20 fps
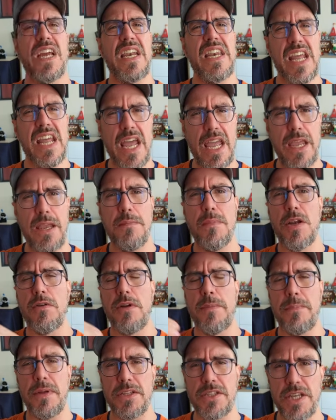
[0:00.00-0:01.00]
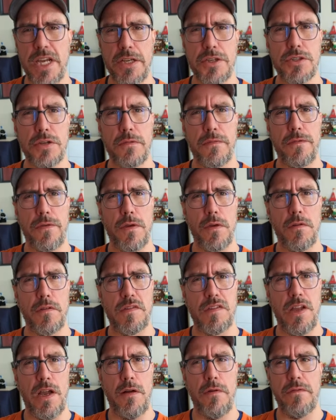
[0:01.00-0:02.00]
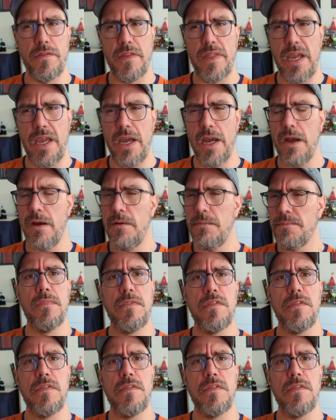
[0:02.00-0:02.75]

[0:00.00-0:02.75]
a name and reputation for yourselves there,